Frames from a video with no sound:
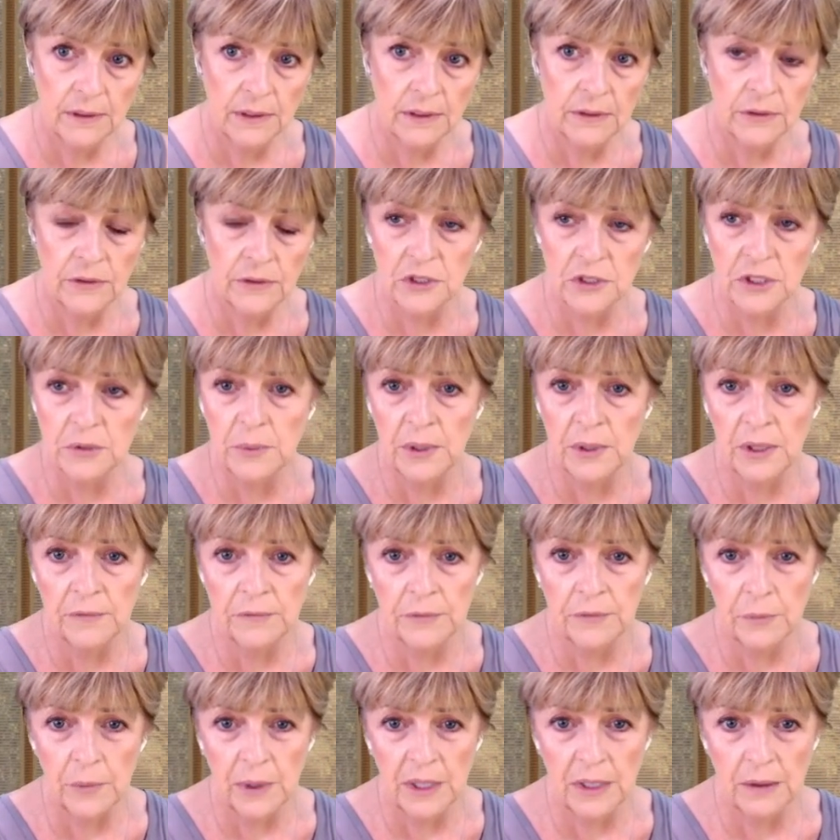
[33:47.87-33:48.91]
and not to be
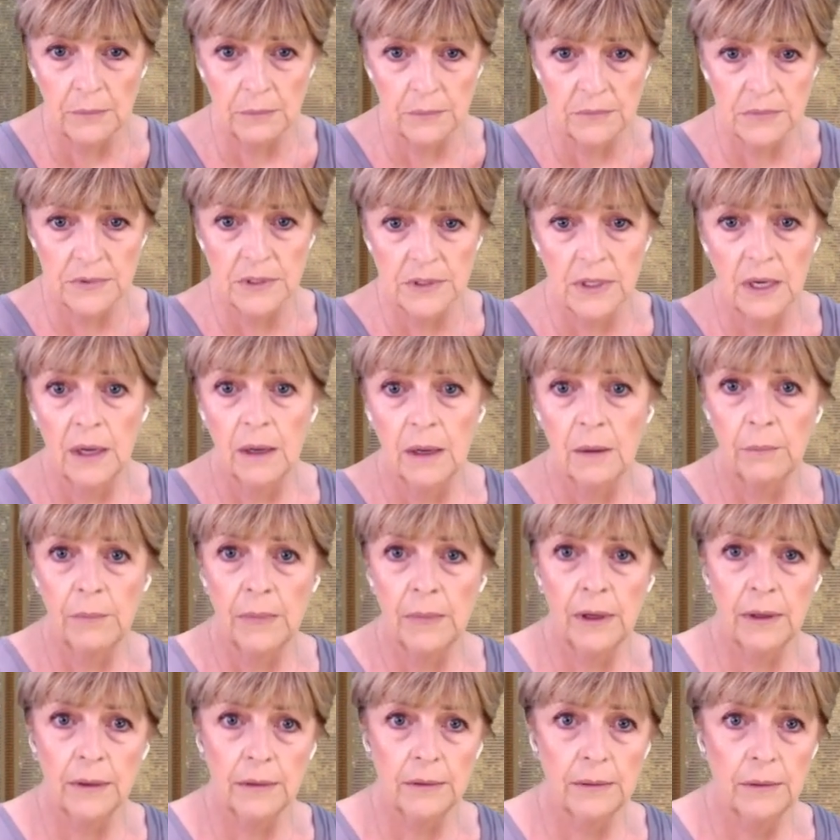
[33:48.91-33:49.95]
overwhelmed
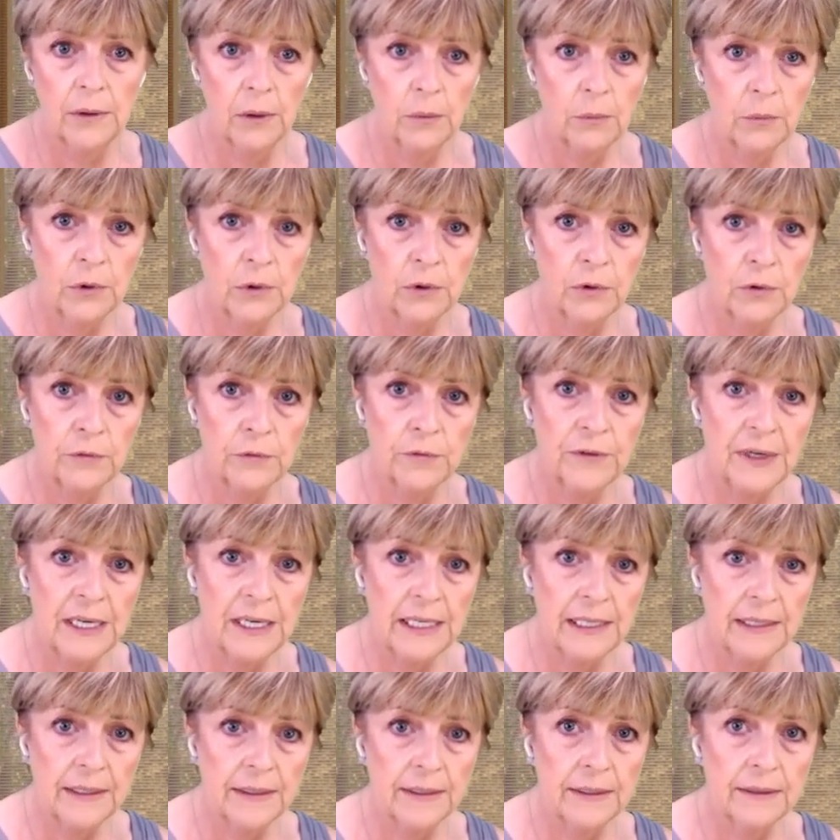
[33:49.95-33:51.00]
by what you're
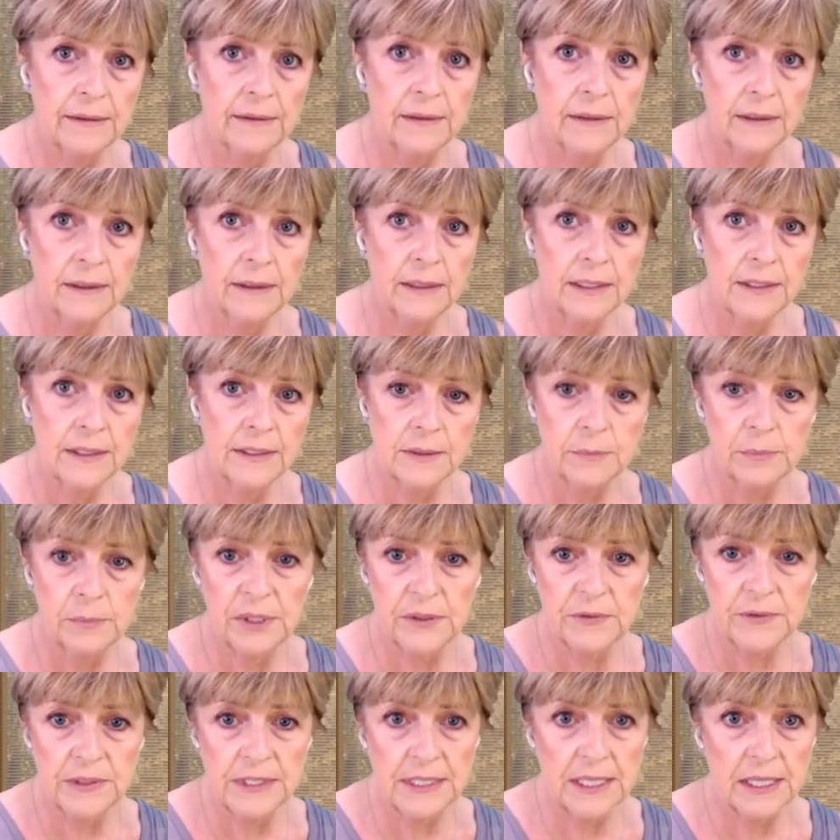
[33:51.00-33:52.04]
feeling is a
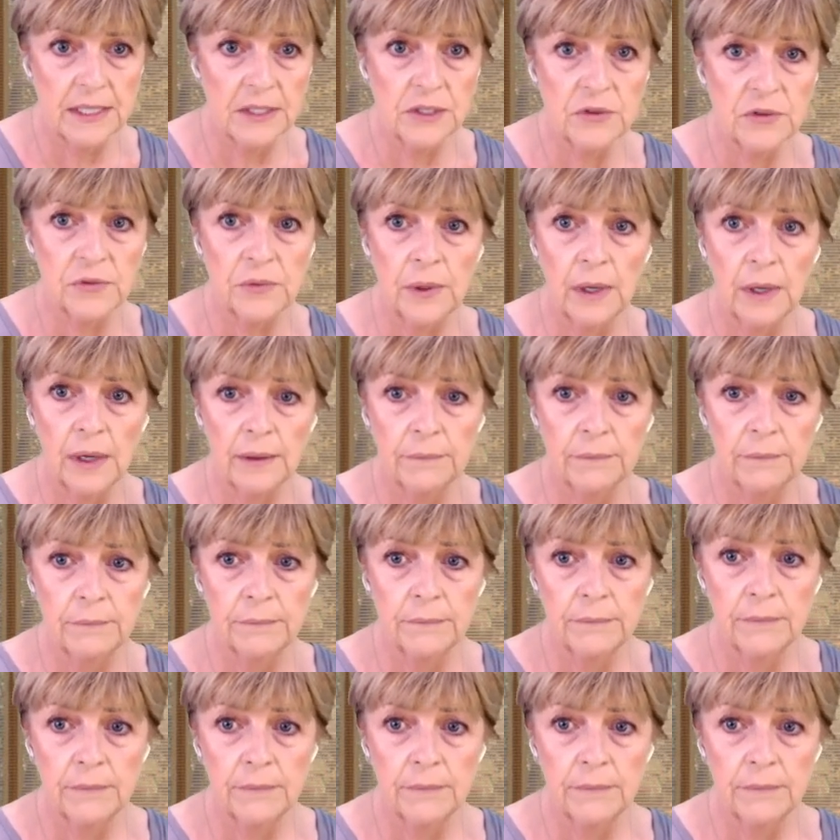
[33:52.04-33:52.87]
bit of stage fright.